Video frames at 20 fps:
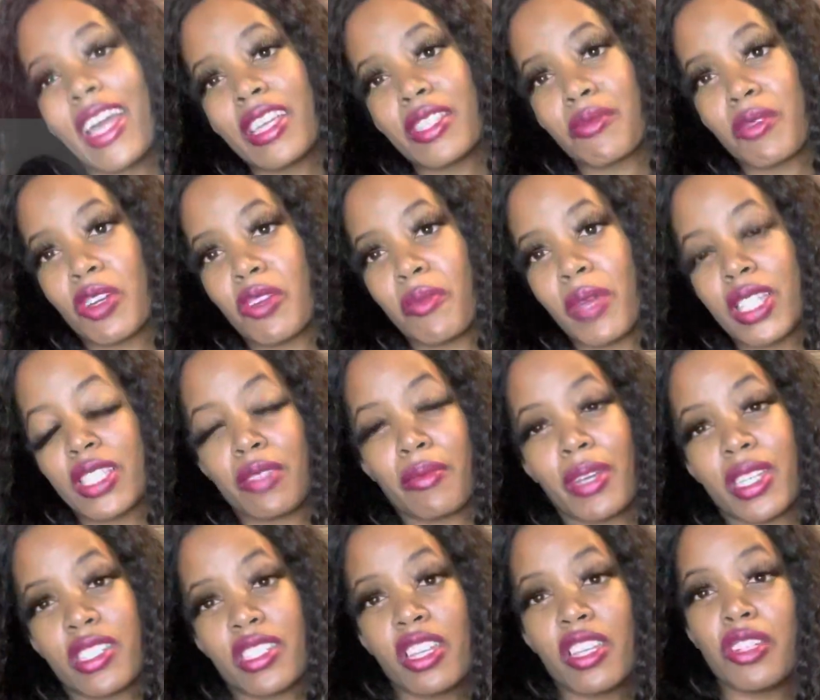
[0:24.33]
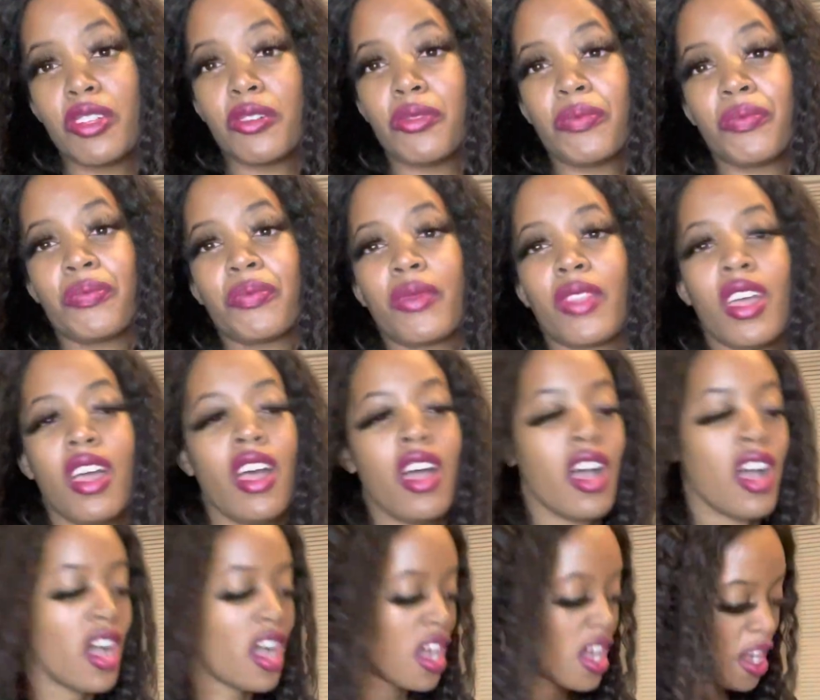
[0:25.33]
guys welcome back to my channel
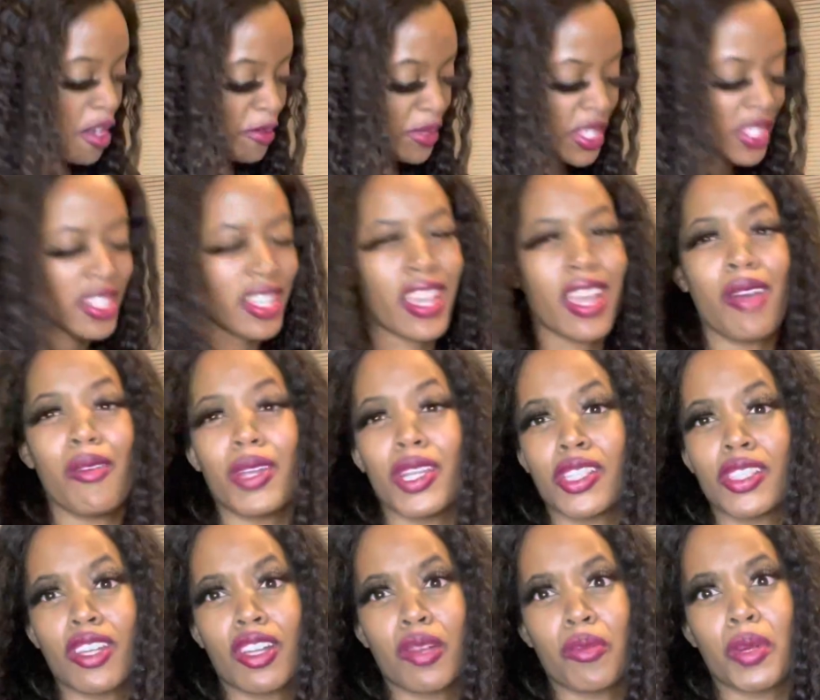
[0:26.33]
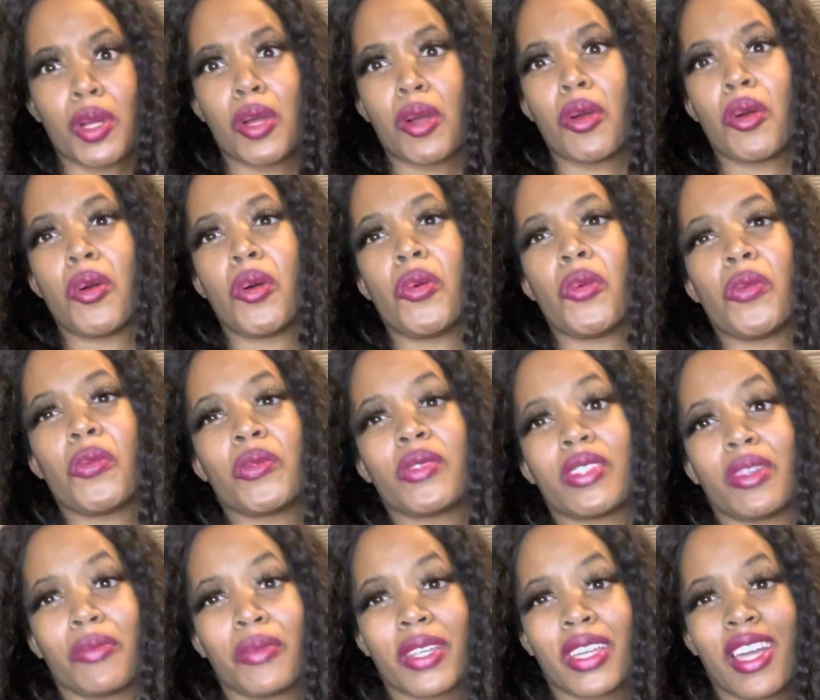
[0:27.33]
um, today i want to talk about
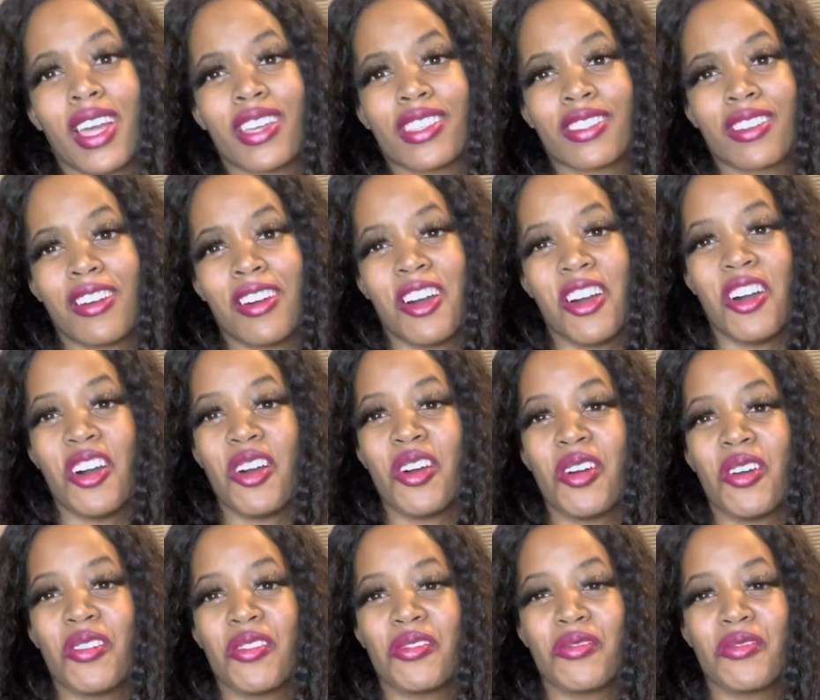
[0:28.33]
something i saw